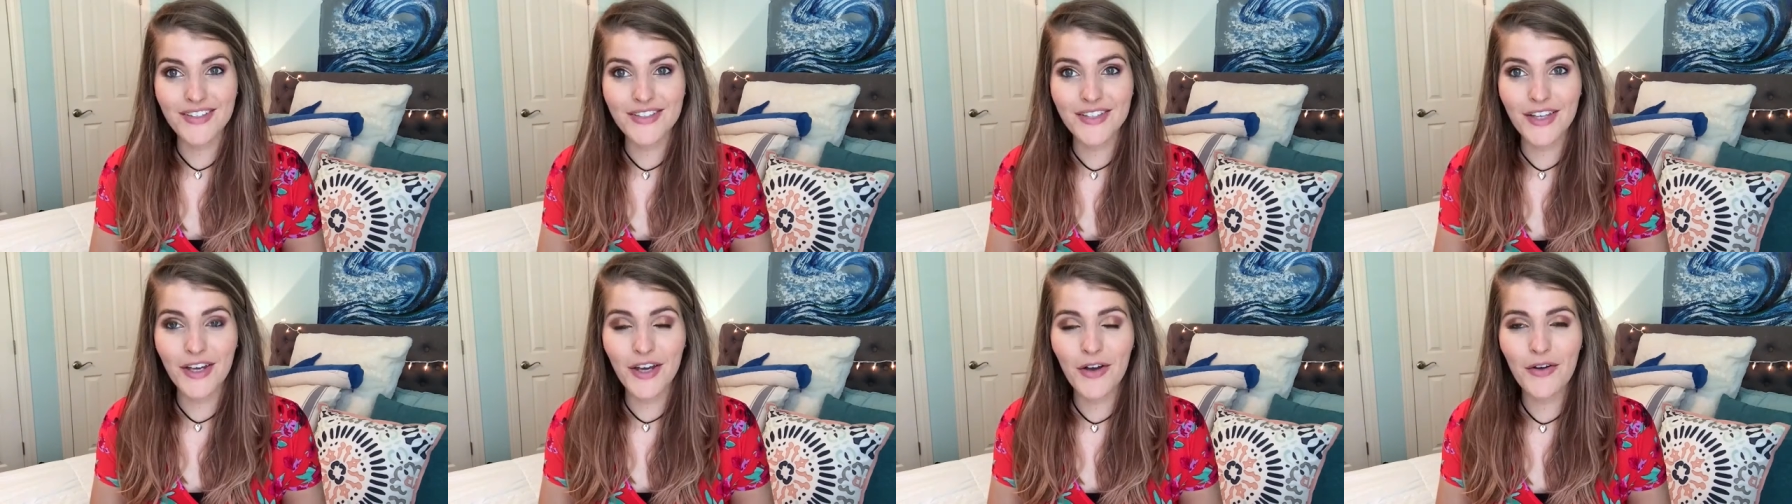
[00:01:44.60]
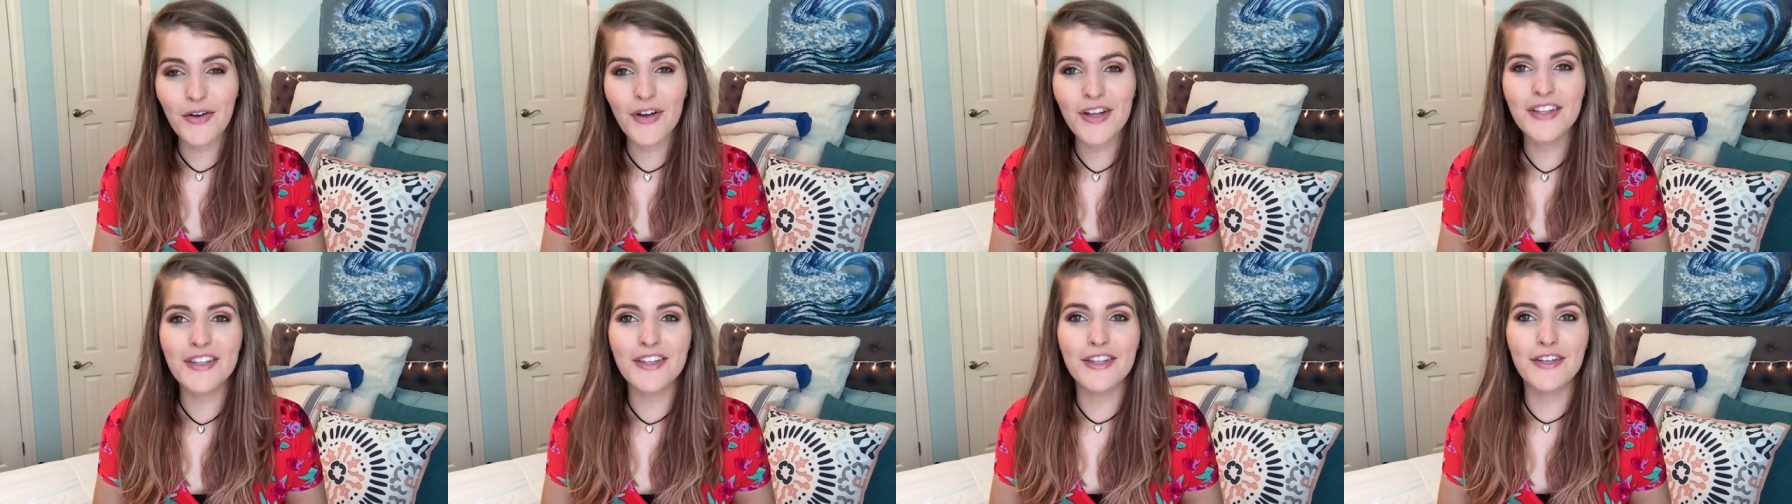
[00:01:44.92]

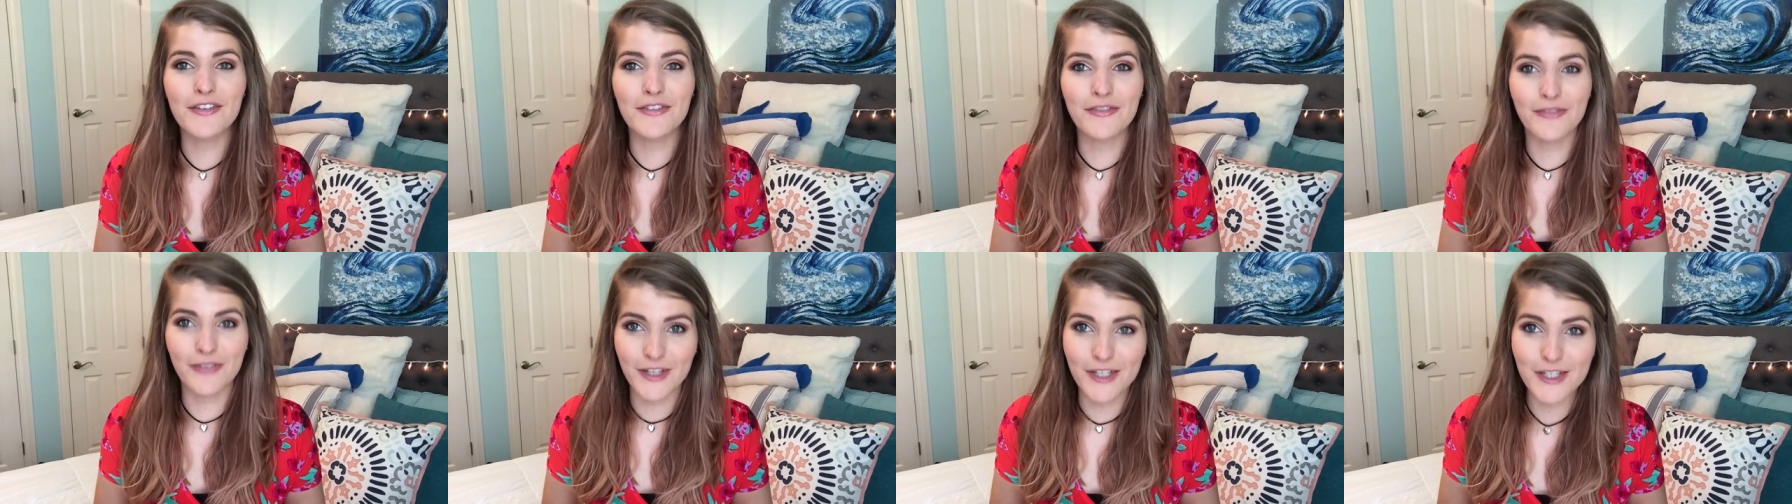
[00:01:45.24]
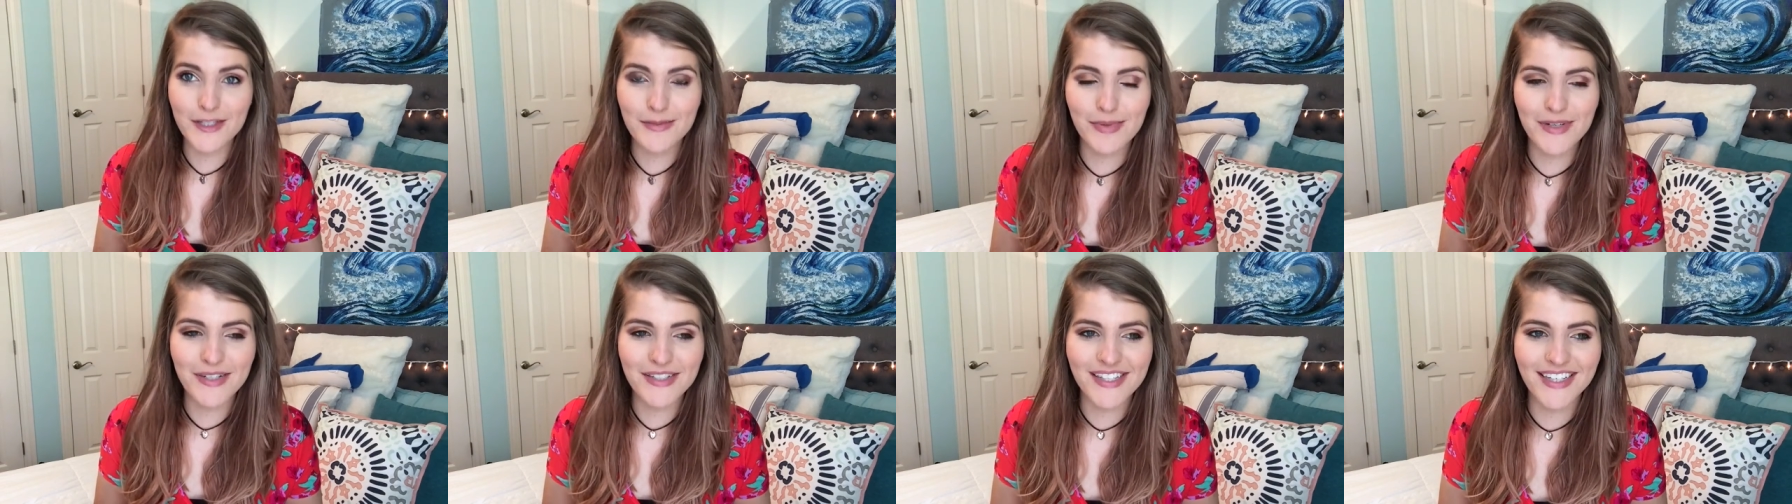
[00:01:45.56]
So the
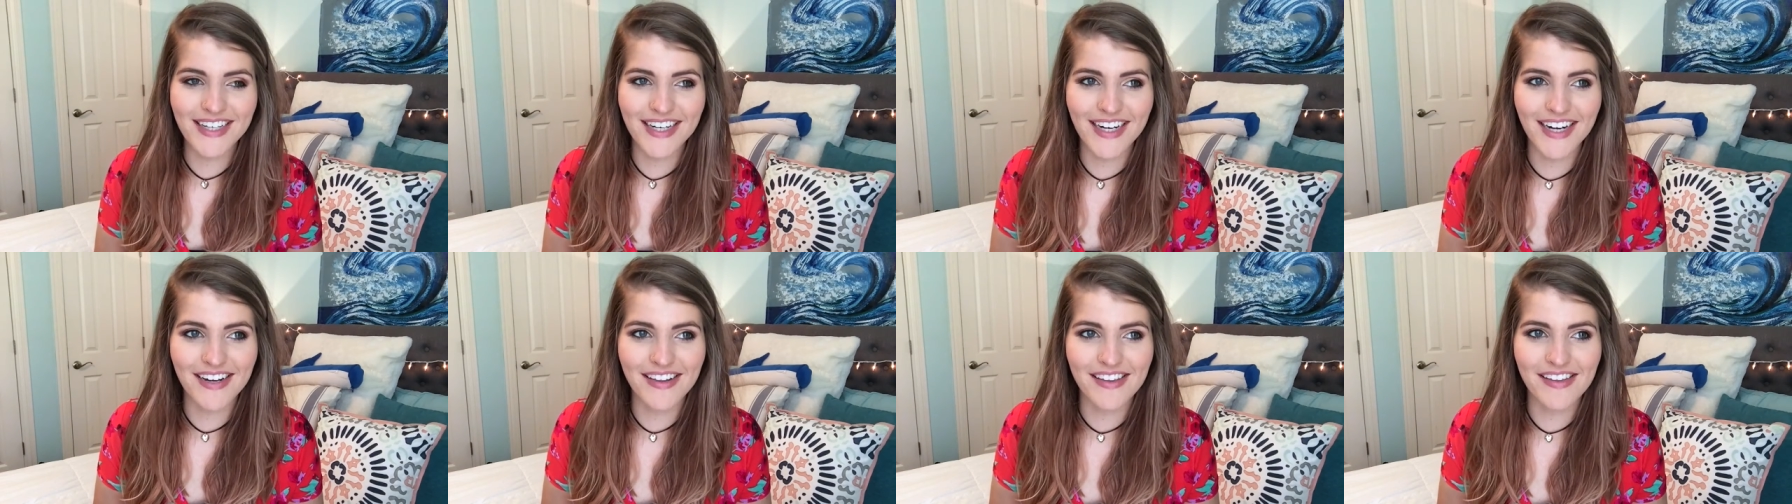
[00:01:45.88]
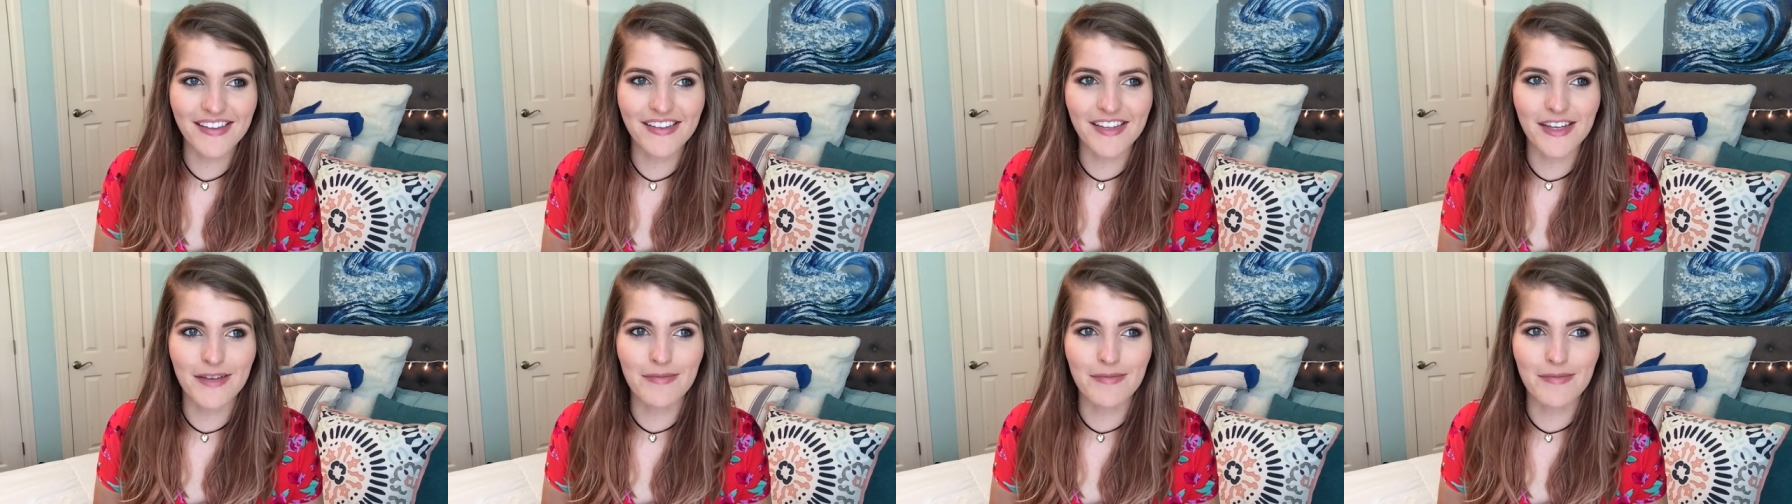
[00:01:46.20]
first person out of the